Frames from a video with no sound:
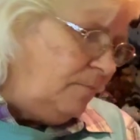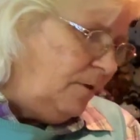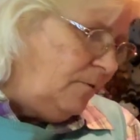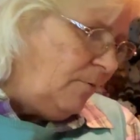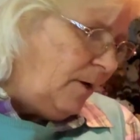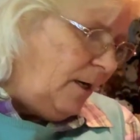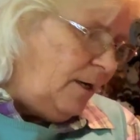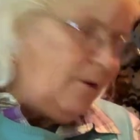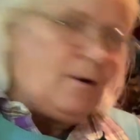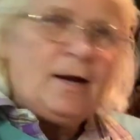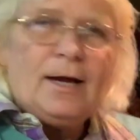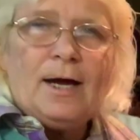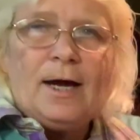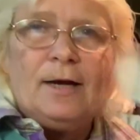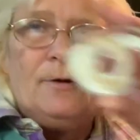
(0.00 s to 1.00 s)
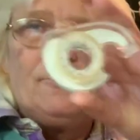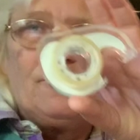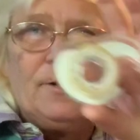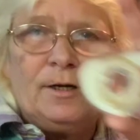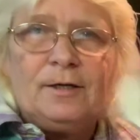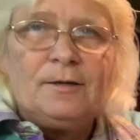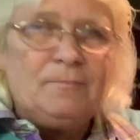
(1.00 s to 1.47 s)
be right here. I got a
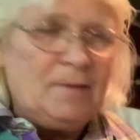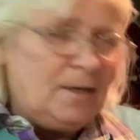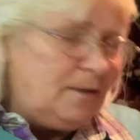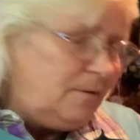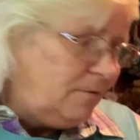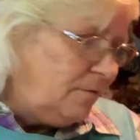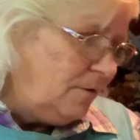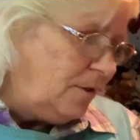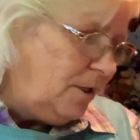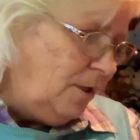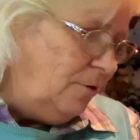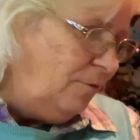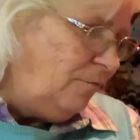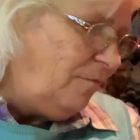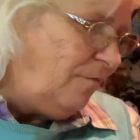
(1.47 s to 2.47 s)
trick to make the clothes